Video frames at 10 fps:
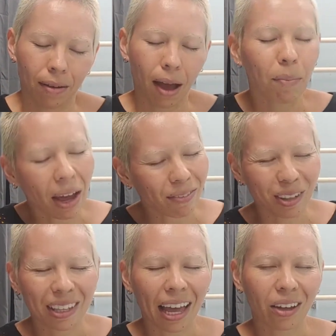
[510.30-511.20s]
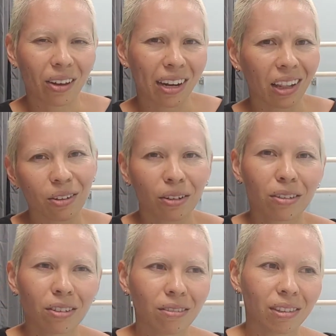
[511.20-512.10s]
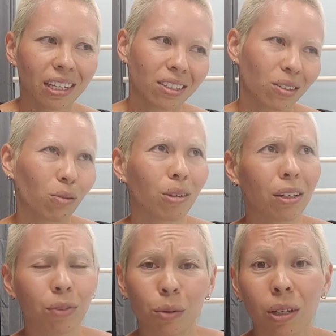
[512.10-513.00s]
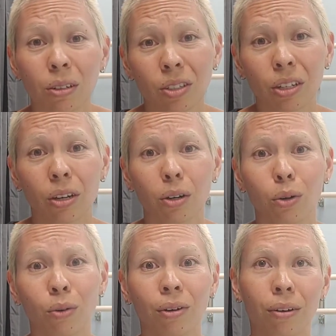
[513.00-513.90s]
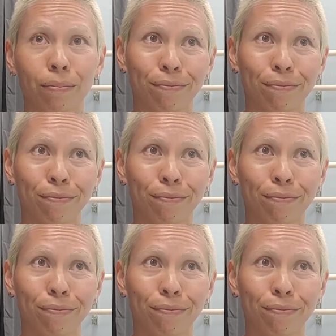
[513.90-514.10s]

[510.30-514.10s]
I'm not really that good. I learned this only a few years ago.